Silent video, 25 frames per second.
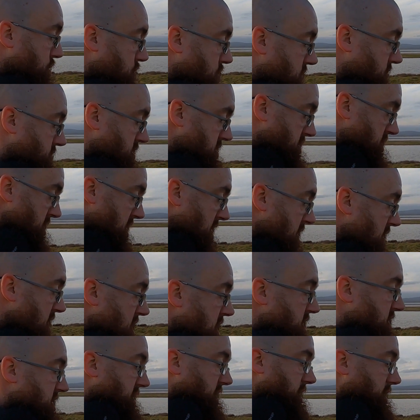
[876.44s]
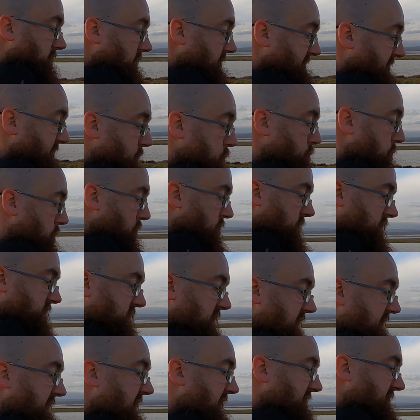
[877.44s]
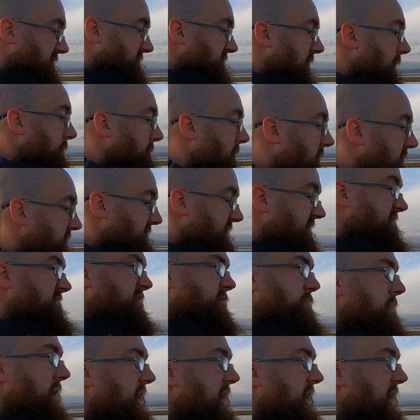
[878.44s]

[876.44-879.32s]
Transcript: or a few walkers have had the same idea as